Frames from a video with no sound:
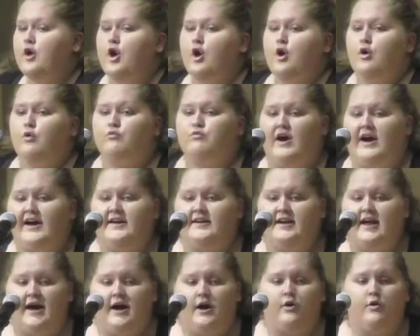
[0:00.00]
about
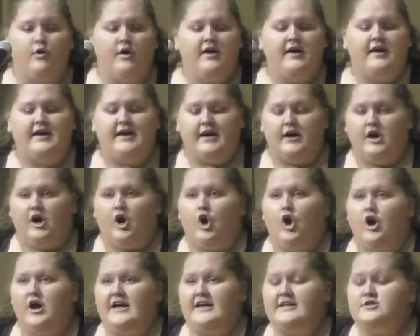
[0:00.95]
our system.
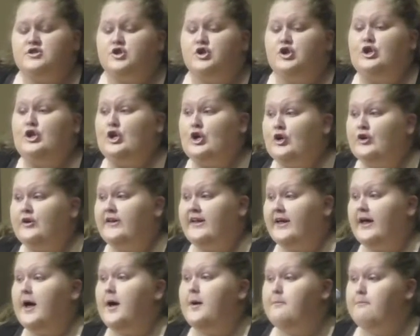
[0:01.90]
They are taking
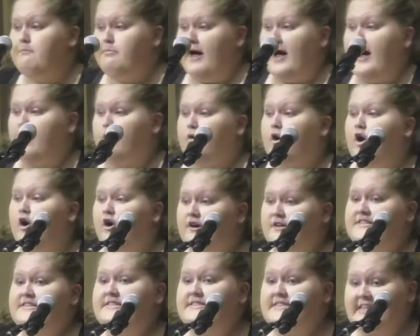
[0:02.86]
government. They are
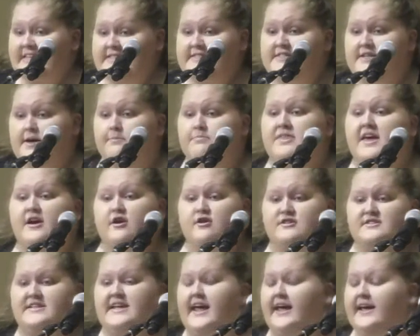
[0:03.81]
learning
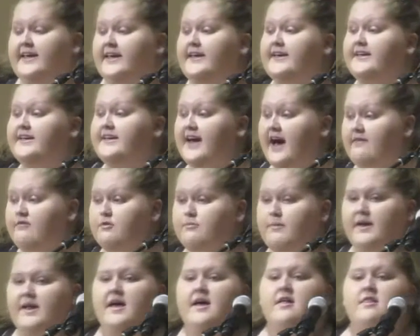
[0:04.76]
how our
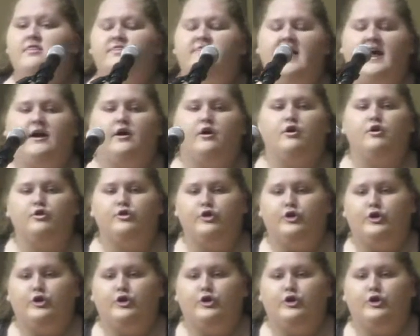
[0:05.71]
systems work.